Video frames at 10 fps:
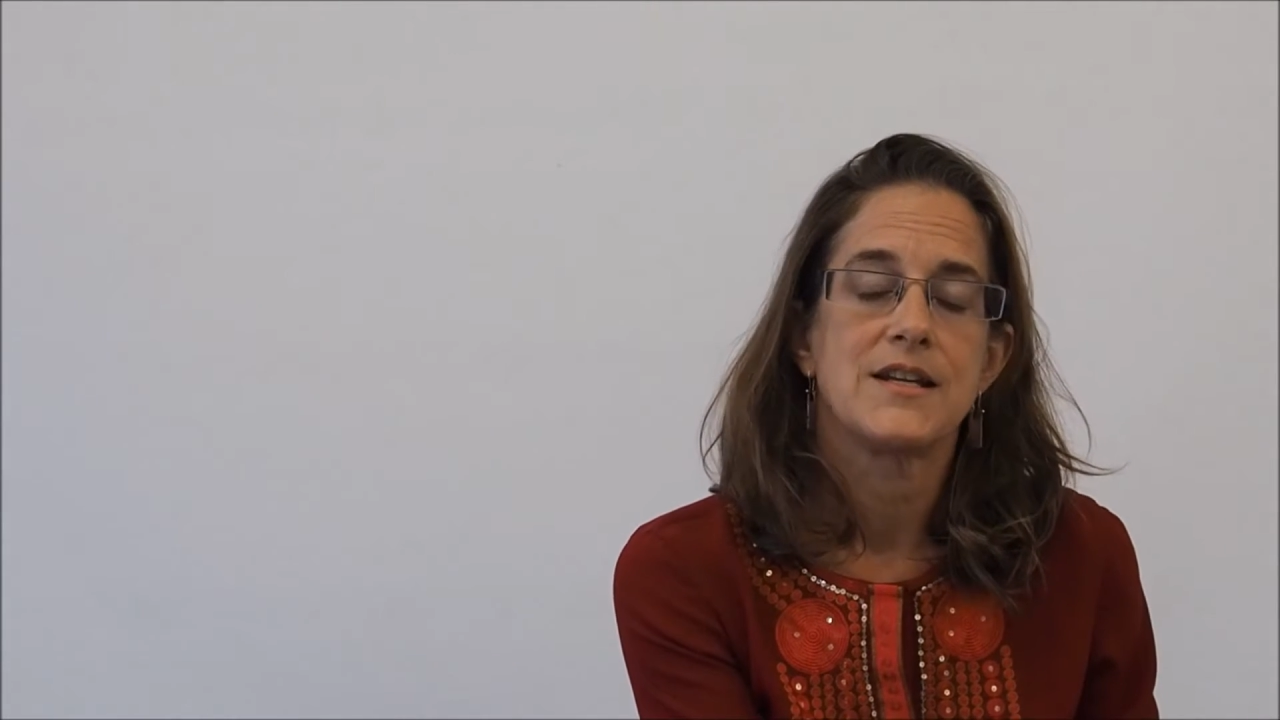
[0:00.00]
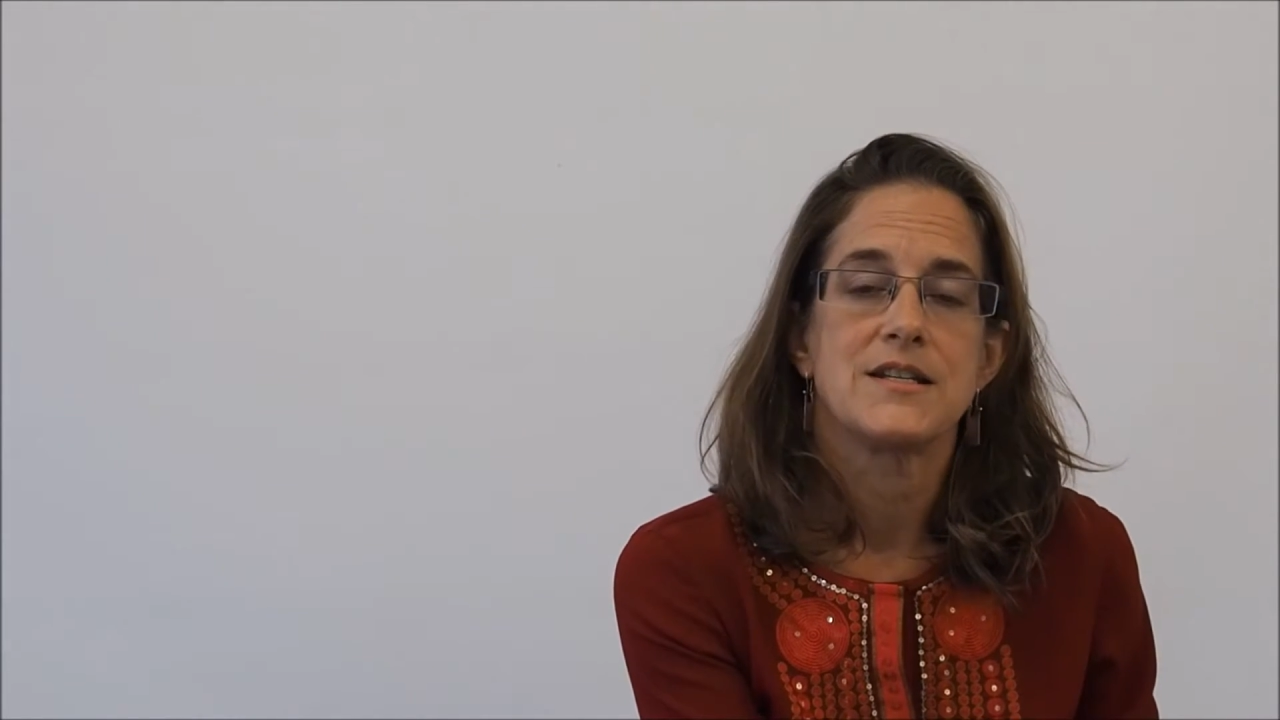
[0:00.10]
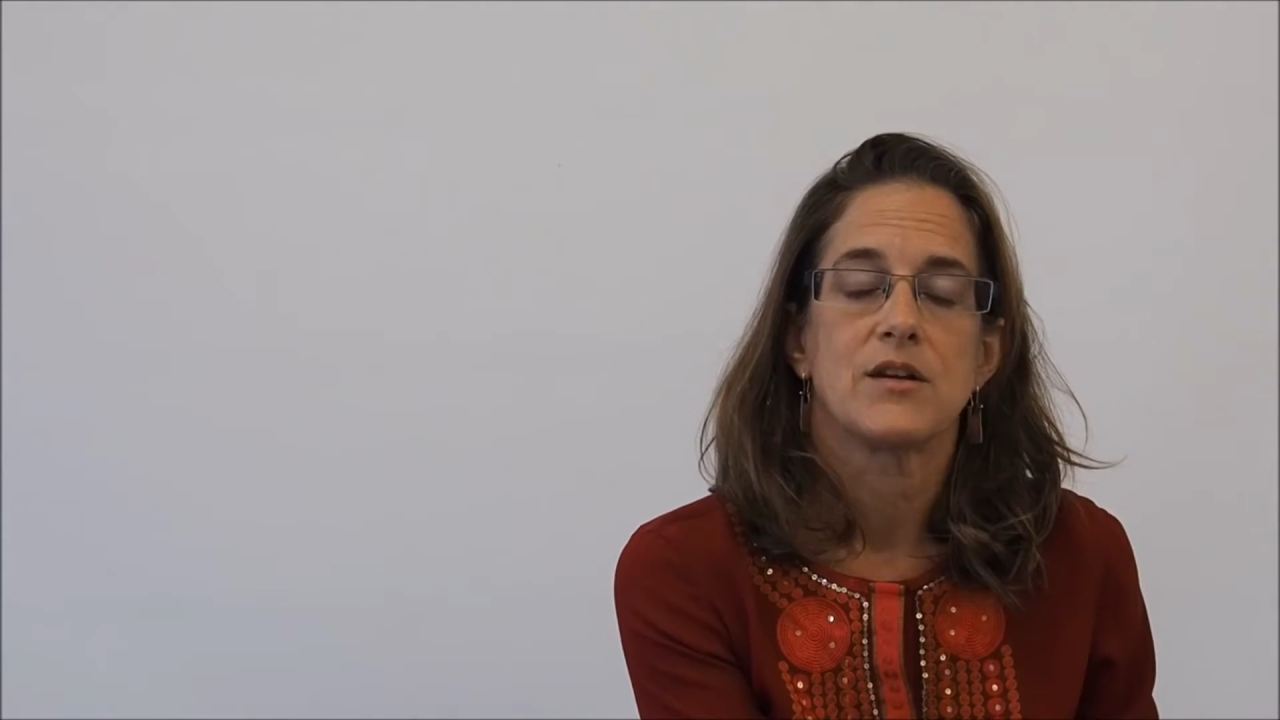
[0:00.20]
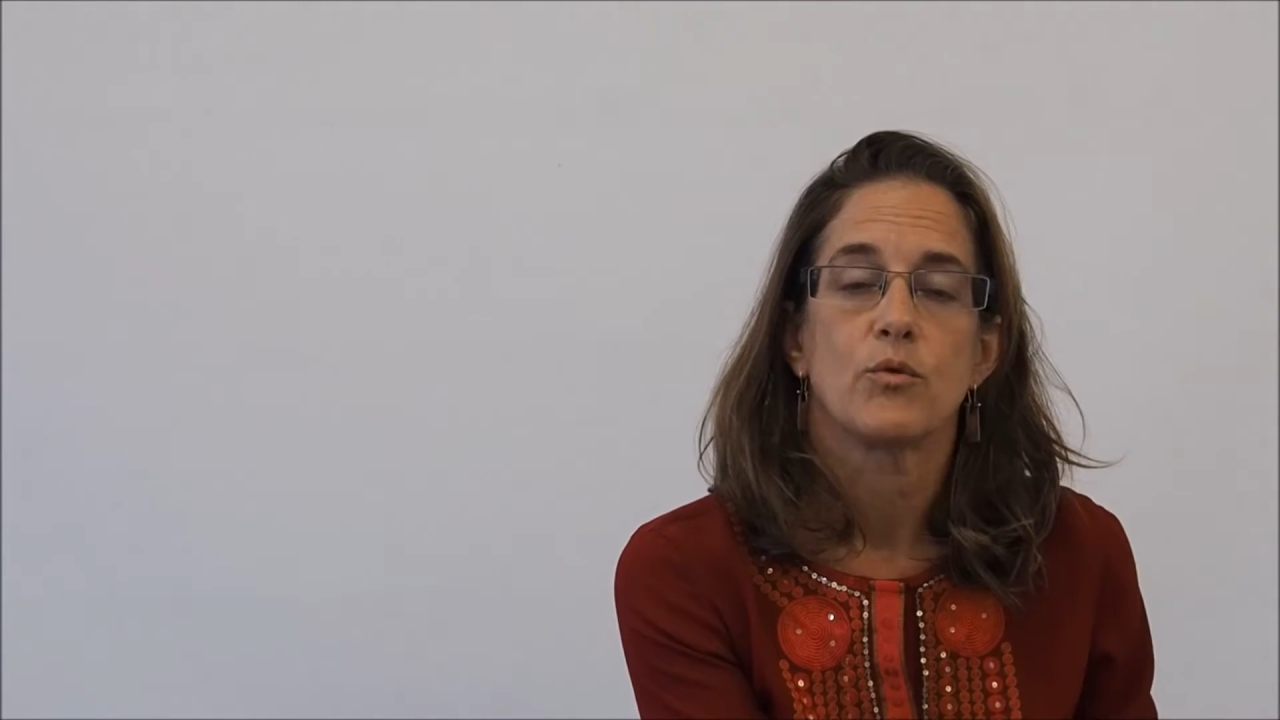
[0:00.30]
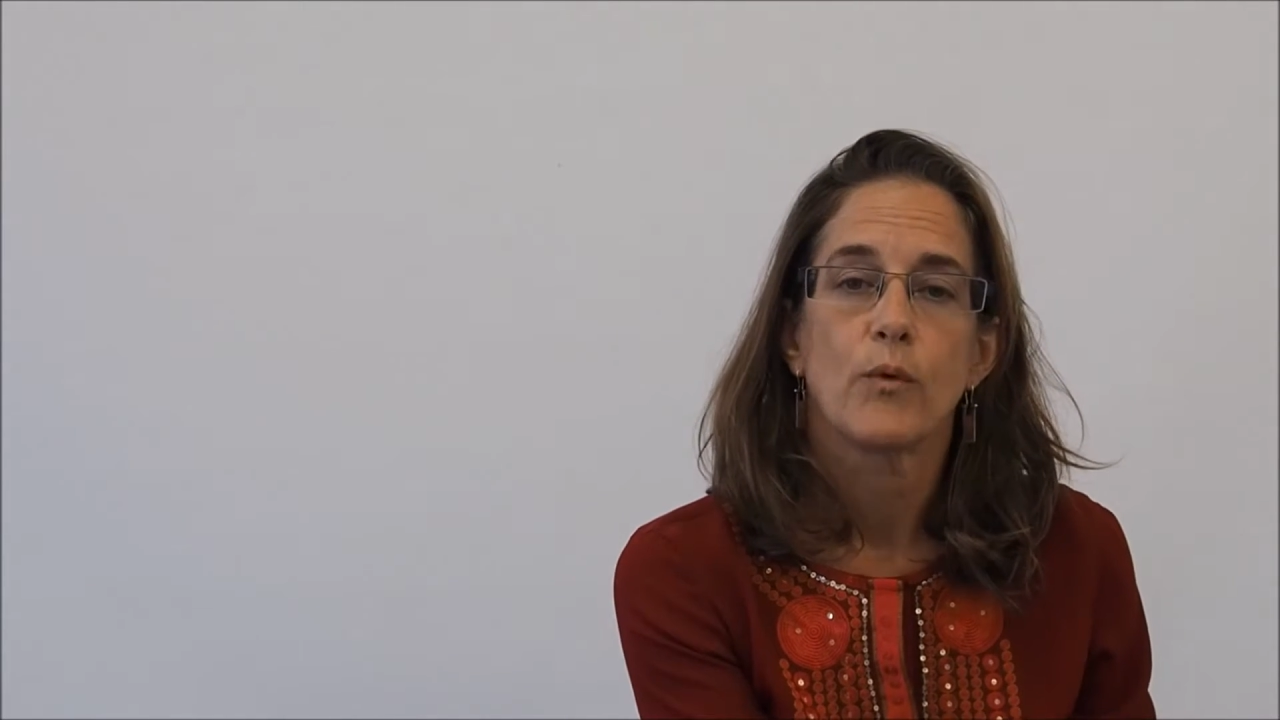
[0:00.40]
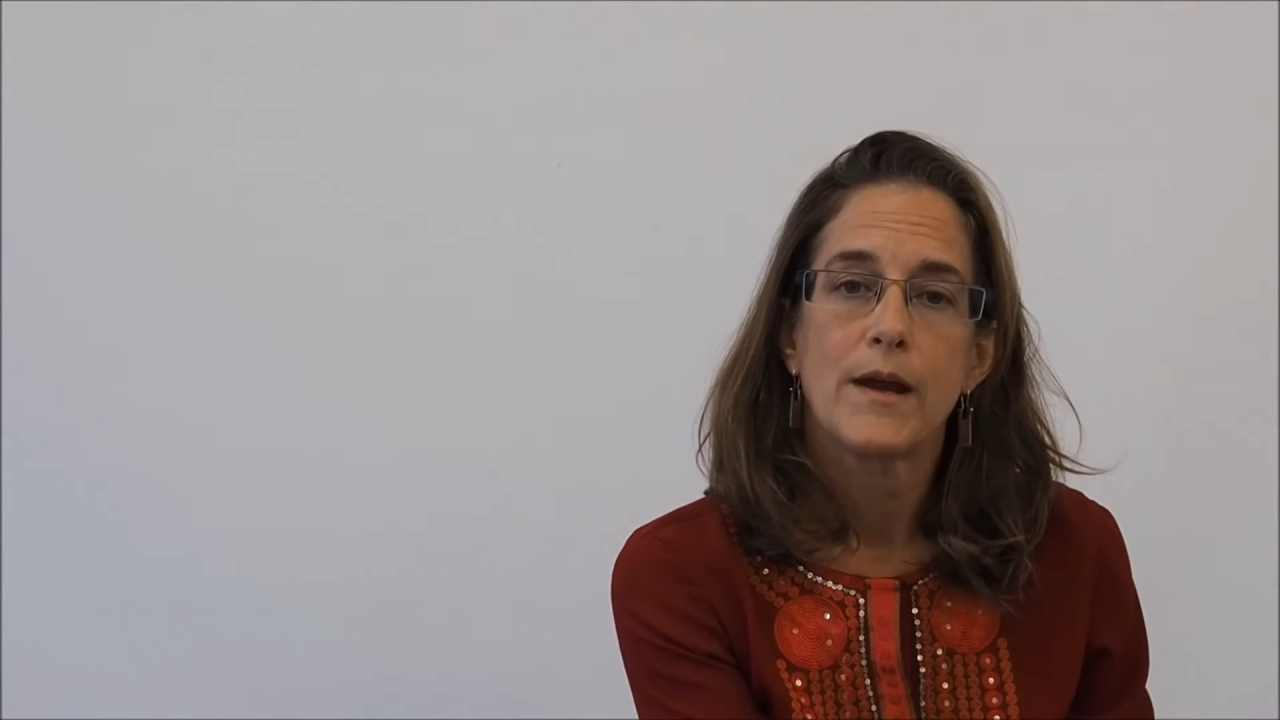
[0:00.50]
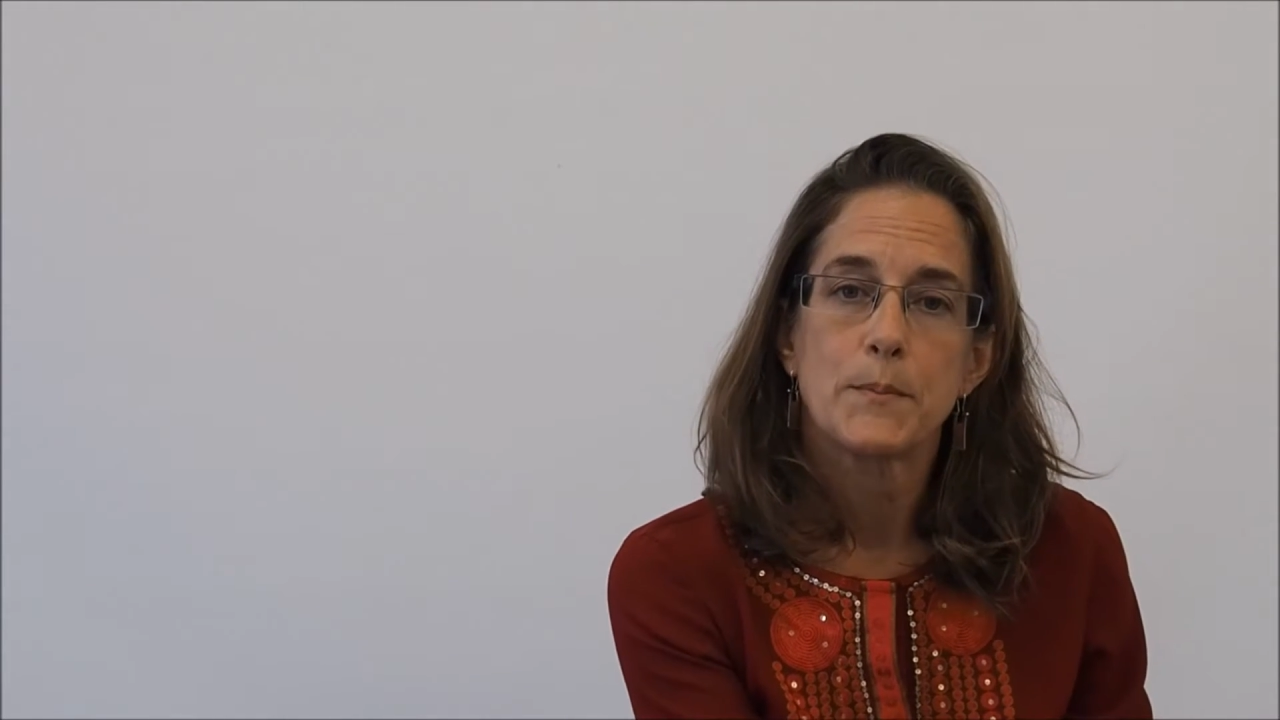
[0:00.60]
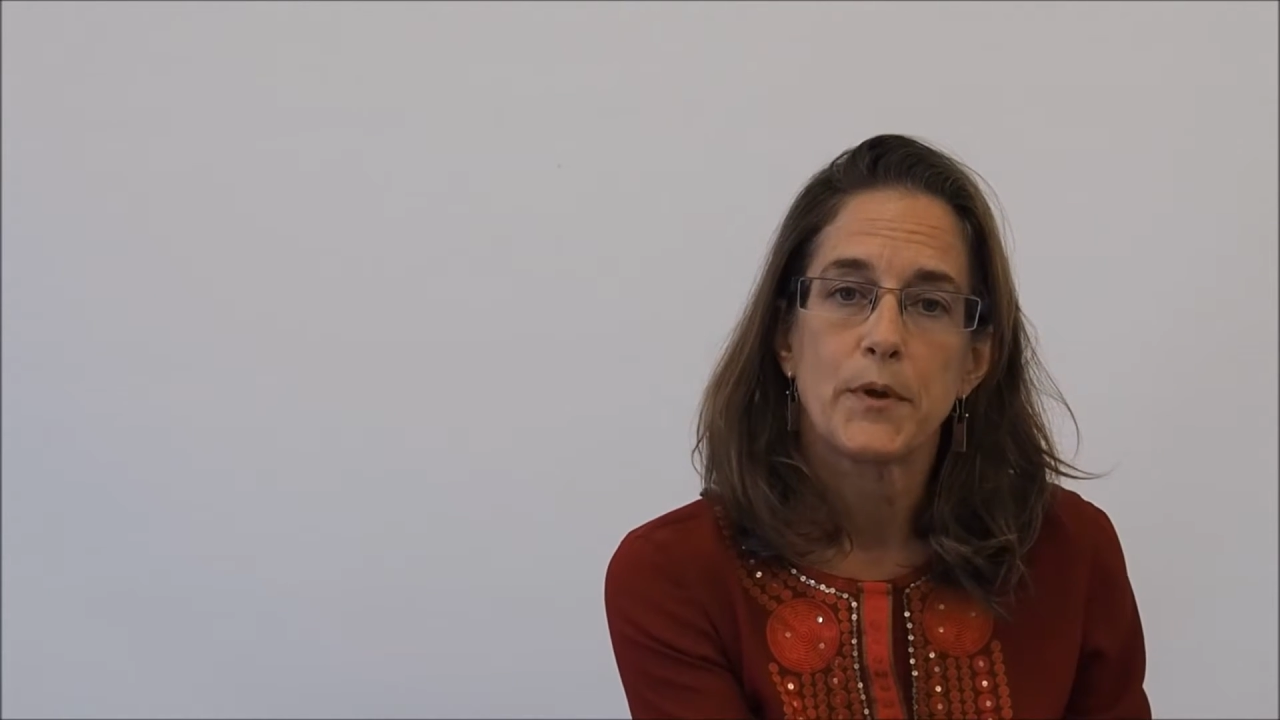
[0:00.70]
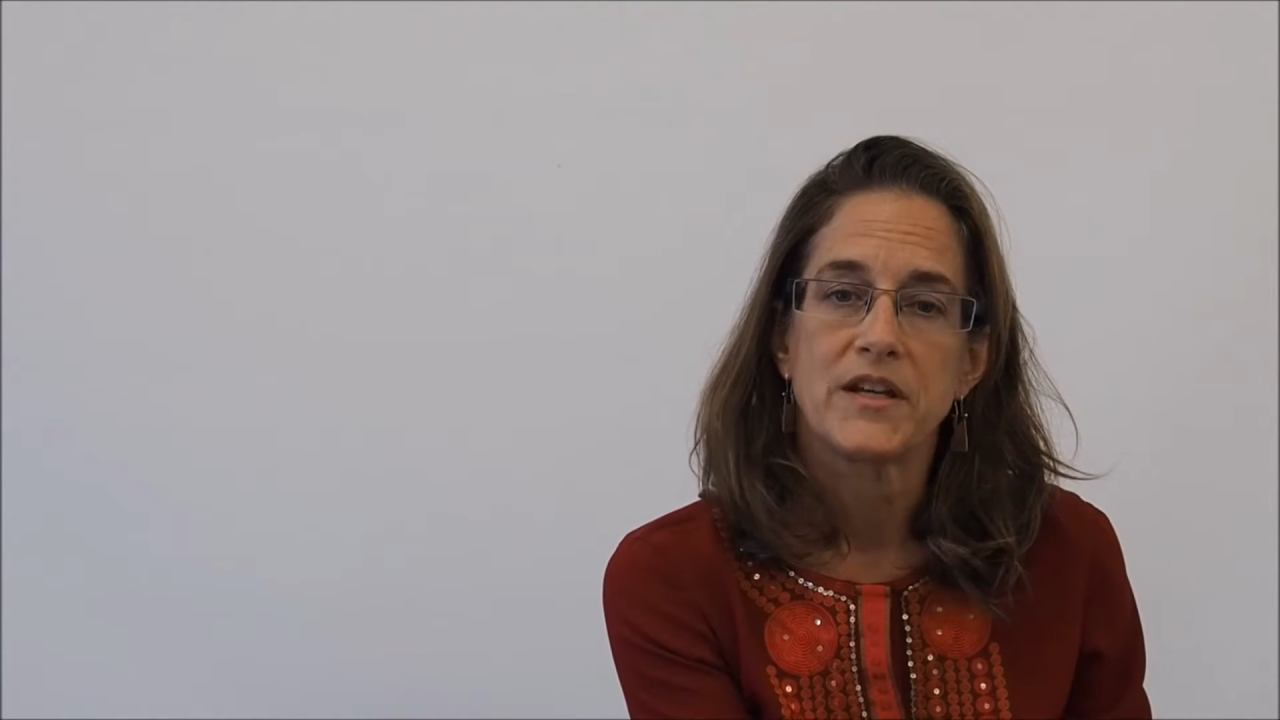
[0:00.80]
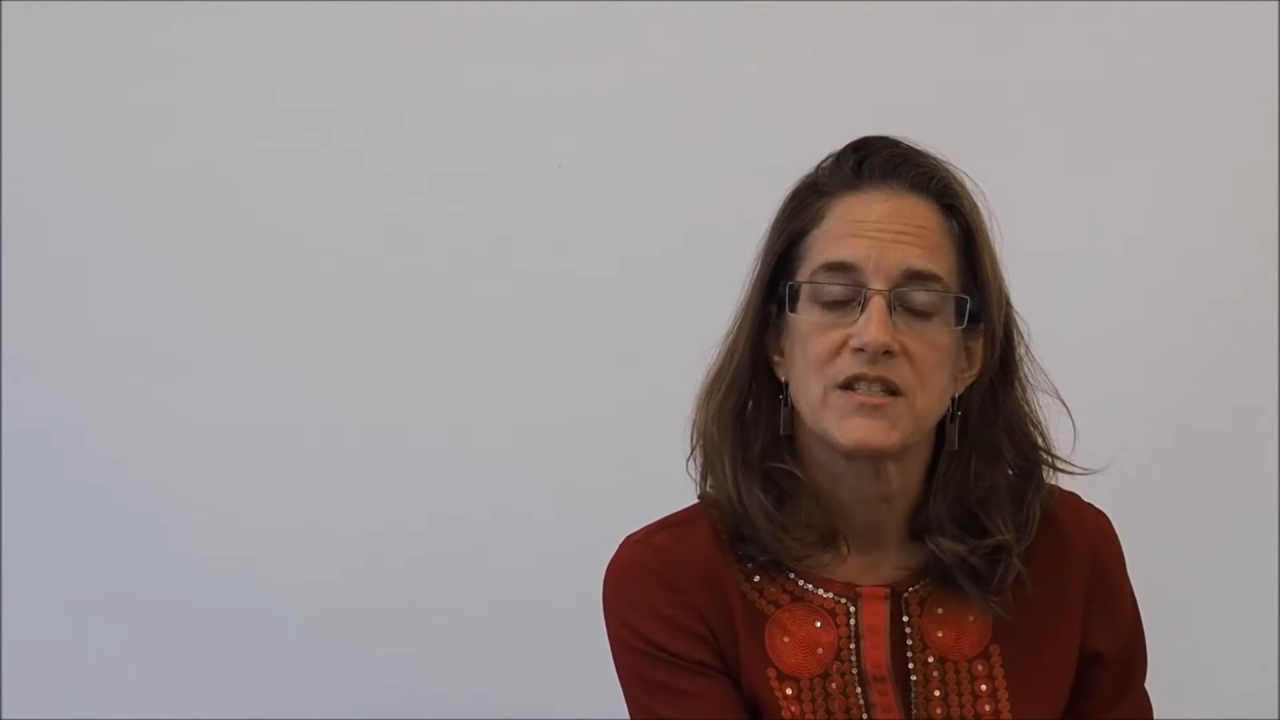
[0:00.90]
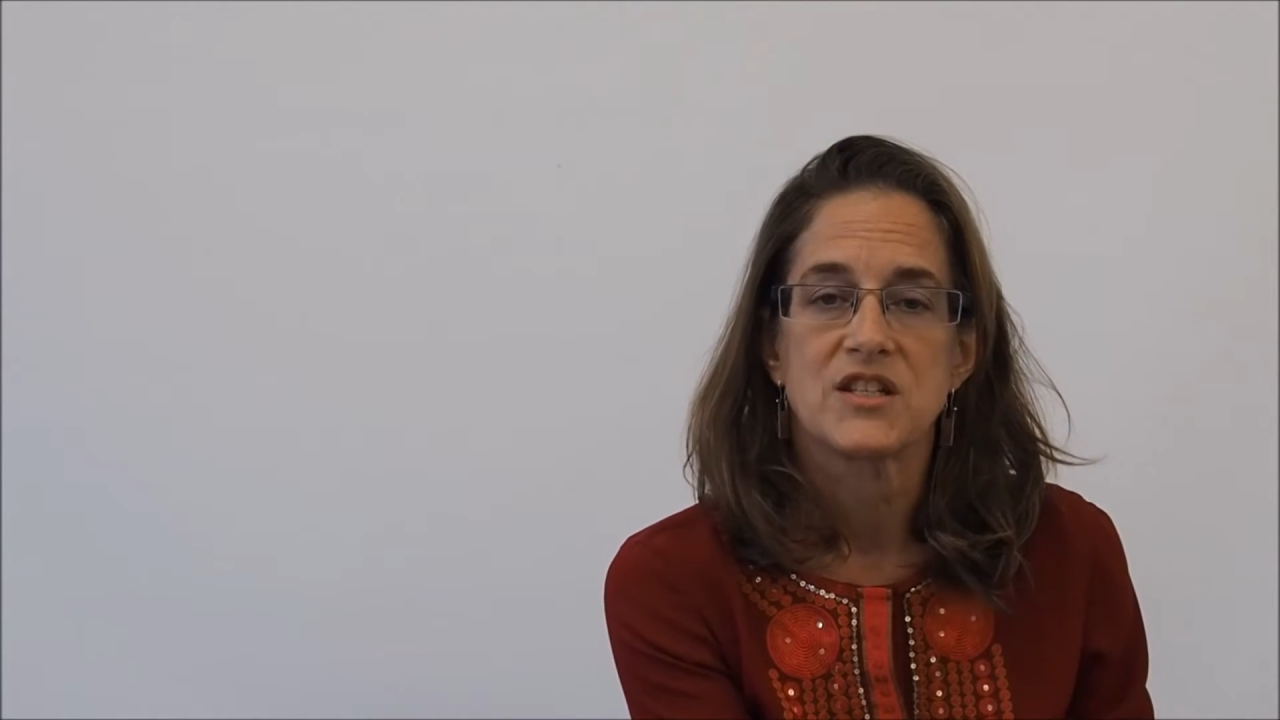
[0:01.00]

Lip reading: is a great place